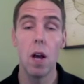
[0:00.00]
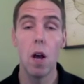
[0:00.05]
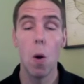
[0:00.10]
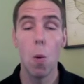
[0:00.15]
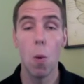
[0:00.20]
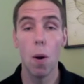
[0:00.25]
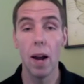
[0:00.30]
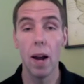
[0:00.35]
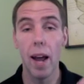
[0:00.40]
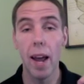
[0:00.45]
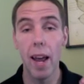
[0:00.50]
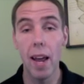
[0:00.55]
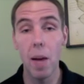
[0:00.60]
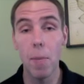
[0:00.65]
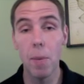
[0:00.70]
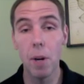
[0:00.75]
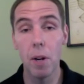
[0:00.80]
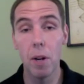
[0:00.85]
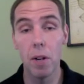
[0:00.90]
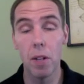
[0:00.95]
What I
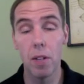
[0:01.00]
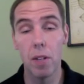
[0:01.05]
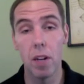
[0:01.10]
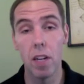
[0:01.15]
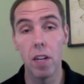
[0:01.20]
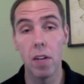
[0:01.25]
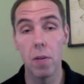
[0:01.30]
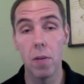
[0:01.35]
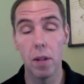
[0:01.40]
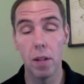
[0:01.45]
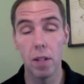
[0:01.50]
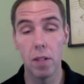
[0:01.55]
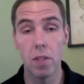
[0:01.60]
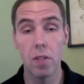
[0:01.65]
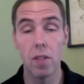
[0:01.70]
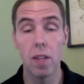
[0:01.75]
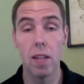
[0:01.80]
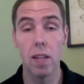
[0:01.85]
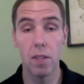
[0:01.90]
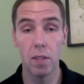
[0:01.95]
am here to tell you is
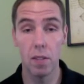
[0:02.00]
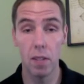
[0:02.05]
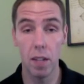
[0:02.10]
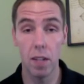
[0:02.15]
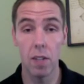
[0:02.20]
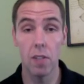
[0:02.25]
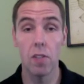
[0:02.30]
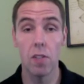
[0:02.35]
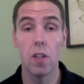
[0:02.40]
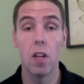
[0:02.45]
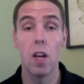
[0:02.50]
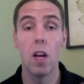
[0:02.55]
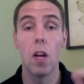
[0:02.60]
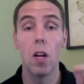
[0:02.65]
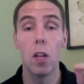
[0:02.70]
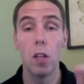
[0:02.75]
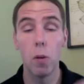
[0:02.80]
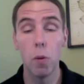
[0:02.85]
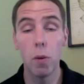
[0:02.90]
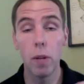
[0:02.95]
this.
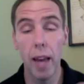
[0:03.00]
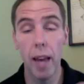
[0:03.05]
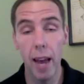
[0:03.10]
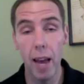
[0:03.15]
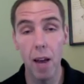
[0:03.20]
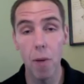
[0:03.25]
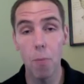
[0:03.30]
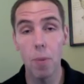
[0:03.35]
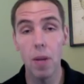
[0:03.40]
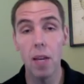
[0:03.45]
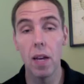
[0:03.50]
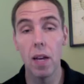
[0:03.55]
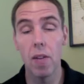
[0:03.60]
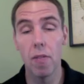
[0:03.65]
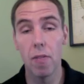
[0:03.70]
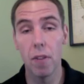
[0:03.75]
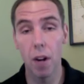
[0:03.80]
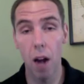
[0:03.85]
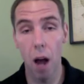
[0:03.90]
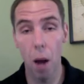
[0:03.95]
You can be a
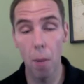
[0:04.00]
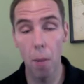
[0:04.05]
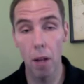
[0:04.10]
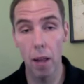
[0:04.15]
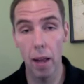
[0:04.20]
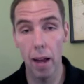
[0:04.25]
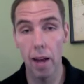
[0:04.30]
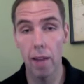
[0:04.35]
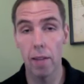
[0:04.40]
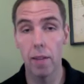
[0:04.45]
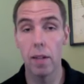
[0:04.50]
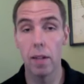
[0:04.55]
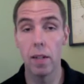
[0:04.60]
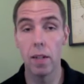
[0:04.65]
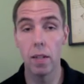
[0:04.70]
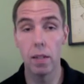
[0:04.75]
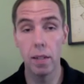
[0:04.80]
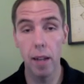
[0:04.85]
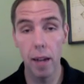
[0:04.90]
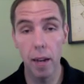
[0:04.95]
phenomenal athlete,
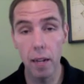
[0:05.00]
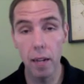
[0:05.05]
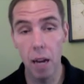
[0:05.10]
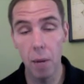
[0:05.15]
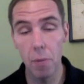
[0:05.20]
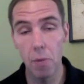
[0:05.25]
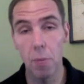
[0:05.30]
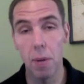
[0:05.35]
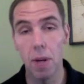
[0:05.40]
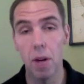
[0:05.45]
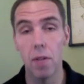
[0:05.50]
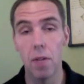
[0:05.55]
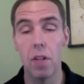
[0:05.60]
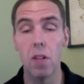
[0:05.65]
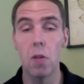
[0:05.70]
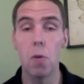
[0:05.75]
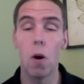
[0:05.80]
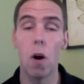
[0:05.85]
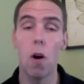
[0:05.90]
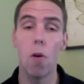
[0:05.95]
10 times better than
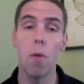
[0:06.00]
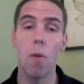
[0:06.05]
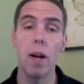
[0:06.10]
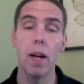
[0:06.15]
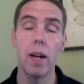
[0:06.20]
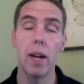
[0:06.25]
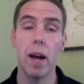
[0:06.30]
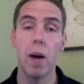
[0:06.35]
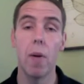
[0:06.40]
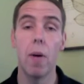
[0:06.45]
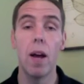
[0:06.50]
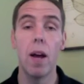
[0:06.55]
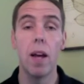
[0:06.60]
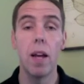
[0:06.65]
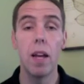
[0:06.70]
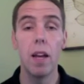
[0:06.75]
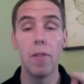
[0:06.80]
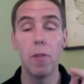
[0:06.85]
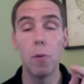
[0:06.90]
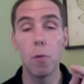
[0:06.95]
you are right now,
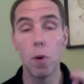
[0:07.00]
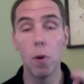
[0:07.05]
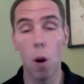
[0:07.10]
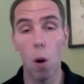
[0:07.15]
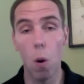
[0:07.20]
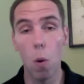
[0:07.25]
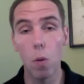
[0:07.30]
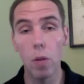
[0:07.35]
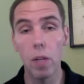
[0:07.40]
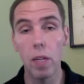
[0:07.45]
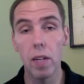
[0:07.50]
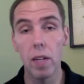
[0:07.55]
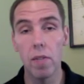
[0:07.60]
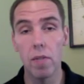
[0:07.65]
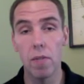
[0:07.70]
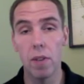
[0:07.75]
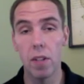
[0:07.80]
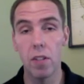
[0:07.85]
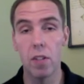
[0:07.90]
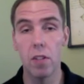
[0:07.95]
if you would only
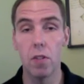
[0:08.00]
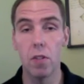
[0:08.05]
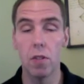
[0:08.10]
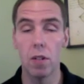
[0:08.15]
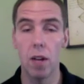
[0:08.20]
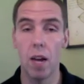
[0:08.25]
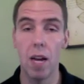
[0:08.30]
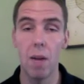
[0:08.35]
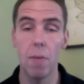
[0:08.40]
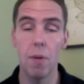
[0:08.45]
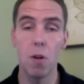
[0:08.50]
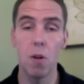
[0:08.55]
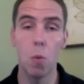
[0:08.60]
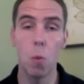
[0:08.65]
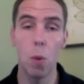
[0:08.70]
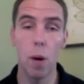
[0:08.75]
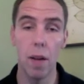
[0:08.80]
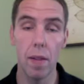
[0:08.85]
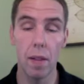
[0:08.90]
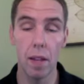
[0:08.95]
invest your time in a
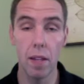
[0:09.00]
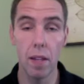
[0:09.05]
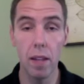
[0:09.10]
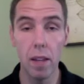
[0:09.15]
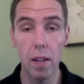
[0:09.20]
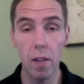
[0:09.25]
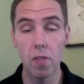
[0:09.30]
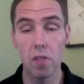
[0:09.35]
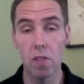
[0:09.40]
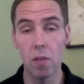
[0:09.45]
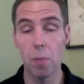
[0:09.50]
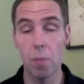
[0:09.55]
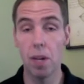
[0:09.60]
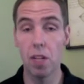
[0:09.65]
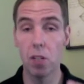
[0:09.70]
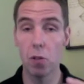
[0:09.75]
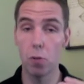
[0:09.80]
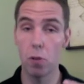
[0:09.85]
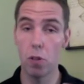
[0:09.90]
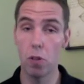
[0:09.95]
way that yields the
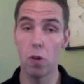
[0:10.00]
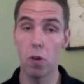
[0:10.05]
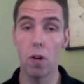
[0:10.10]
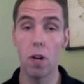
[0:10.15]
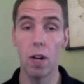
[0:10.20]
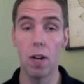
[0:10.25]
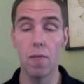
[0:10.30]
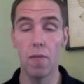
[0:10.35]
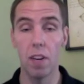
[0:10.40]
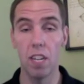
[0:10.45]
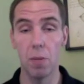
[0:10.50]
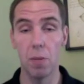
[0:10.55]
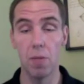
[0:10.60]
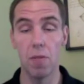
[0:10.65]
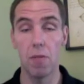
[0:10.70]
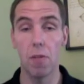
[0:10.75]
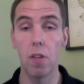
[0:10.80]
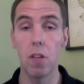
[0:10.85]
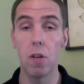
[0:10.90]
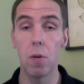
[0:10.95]
best return on
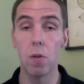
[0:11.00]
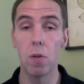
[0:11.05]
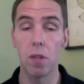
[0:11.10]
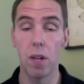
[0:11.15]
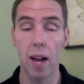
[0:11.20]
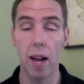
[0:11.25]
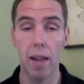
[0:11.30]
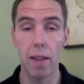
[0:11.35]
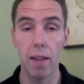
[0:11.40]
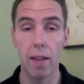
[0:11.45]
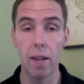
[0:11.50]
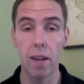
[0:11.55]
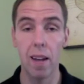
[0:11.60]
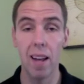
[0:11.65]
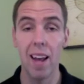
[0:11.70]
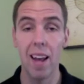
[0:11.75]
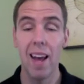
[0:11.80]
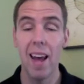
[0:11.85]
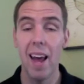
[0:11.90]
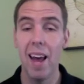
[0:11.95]
investment for you as an athlete
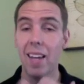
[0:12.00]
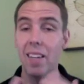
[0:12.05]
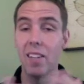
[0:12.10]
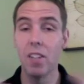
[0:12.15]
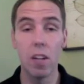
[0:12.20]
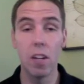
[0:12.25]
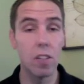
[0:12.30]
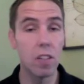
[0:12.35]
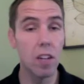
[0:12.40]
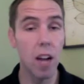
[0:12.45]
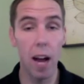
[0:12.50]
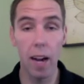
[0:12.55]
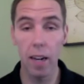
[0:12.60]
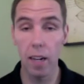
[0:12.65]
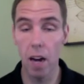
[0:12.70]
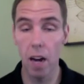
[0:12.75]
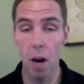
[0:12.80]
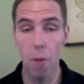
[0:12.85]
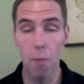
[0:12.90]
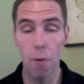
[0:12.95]
and does not
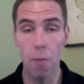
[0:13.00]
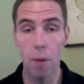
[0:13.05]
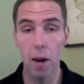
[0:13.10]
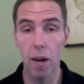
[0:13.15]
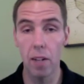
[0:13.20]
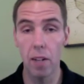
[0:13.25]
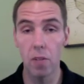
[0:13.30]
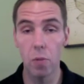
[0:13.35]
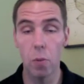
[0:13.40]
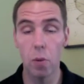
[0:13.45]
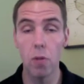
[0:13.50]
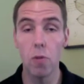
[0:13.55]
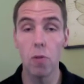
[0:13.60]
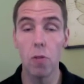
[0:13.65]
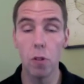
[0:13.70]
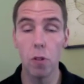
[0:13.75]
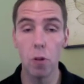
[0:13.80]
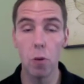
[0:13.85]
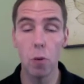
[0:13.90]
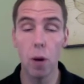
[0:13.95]
compromise what you
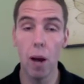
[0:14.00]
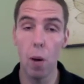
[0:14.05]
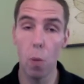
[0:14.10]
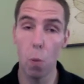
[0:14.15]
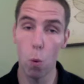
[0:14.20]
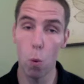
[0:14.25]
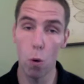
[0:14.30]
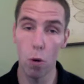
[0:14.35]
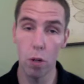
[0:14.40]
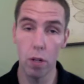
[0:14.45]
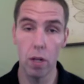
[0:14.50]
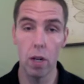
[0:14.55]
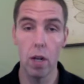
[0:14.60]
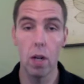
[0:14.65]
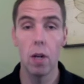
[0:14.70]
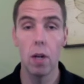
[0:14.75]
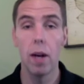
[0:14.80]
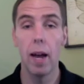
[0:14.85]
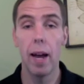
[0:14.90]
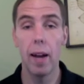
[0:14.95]
do at work,
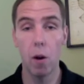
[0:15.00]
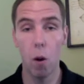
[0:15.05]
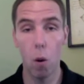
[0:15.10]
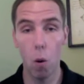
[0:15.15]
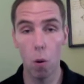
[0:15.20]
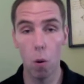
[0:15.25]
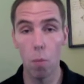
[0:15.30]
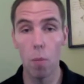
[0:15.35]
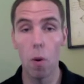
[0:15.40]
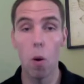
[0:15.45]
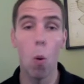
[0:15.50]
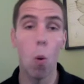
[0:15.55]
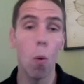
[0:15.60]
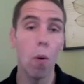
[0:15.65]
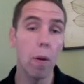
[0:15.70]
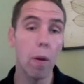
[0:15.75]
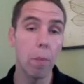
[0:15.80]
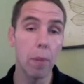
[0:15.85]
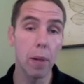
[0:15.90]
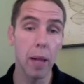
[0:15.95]
at home, or
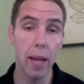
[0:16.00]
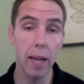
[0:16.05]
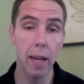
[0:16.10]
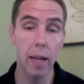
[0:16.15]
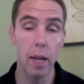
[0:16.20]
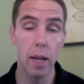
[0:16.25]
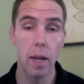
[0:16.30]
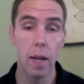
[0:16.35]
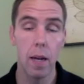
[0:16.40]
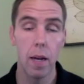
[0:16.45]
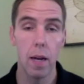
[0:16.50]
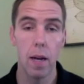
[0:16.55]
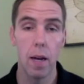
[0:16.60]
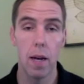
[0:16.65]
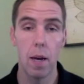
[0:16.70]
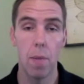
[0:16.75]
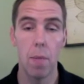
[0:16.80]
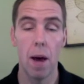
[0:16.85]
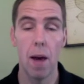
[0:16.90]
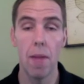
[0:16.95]
at play.
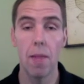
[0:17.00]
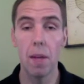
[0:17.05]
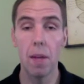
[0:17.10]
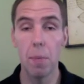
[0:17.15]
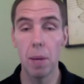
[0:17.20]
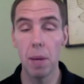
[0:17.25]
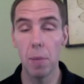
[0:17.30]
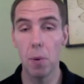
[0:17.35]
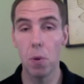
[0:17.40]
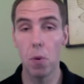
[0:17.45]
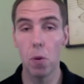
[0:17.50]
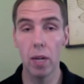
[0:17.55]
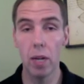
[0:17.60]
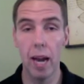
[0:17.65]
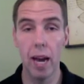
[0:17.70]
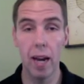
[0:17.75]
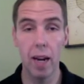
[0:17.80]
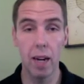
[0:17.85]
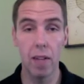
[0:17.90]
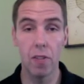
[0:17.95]
I think people look
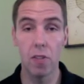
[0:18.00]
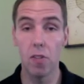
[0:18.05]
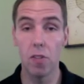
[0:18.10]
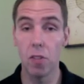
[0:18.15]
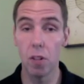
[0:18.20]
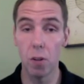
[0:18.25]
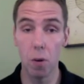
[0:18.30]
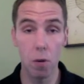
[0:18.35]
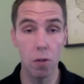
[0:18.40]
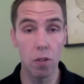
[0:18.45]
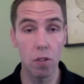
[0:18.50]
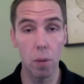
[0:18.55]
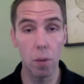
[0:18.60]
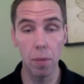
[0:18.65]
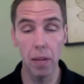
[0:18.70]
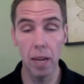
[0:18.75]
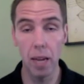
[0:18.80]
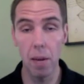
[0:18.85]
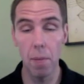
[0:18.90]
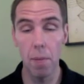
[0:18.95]
at it as a zero-sum
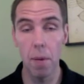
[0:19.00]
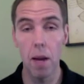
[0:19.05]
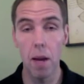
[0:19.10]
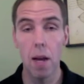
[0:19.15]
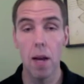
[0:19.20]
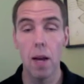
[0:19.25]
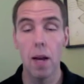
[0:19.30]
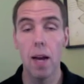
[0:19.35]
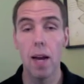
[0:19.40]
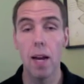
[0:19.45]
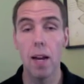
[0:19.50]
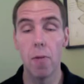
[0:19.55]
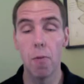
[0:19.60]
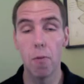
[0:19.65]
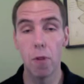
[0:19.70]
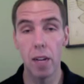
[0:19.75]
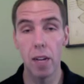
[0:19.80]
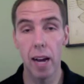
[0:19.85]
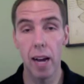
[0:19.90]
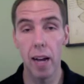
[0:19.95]
game, and in
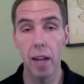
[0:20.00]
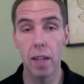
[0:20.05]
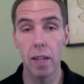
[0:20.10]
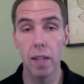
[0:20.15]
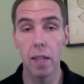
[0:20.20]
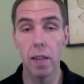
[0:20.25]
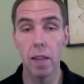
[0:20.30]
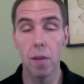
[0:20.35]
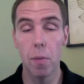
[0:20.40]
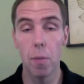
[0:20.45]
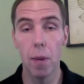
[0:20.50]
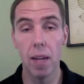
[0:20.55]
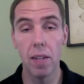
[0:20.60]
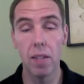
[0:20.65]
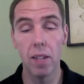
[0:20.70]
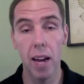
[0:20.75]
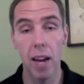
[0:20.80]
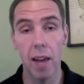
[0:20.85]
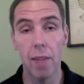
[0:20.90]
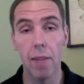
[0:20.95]
reality, the
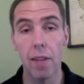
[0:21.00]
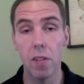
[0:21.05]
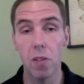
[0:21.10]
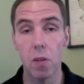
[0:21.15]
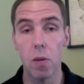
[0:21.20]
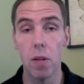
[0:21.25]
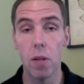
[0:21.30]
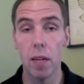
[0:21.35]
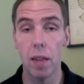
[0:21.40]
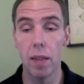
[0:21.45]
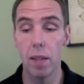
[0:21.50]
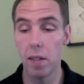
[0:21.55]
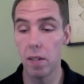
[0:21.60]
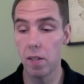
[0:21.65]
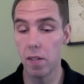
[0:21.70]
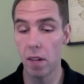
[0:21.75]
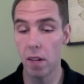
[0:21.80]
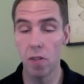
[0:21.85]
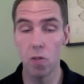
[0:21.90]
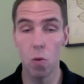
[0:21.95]
best athletes look at
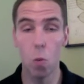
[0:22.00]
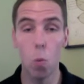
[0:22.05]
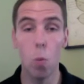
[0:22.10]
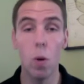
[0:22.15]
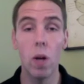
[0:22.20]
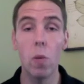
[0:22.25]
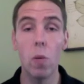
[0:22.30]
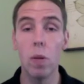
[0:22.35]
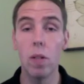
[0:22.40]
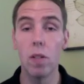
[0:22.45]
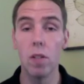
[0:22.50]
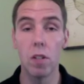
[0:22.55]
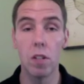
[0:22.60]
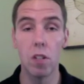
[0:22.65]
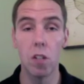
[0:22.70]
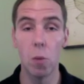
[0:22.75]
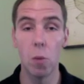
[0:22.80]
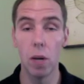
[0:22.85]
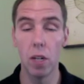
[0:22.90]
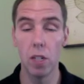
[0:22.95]
this as a win-win
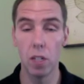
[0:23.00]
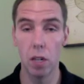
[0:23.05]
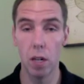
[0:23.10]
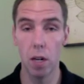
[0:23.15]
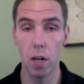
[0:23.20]
situation.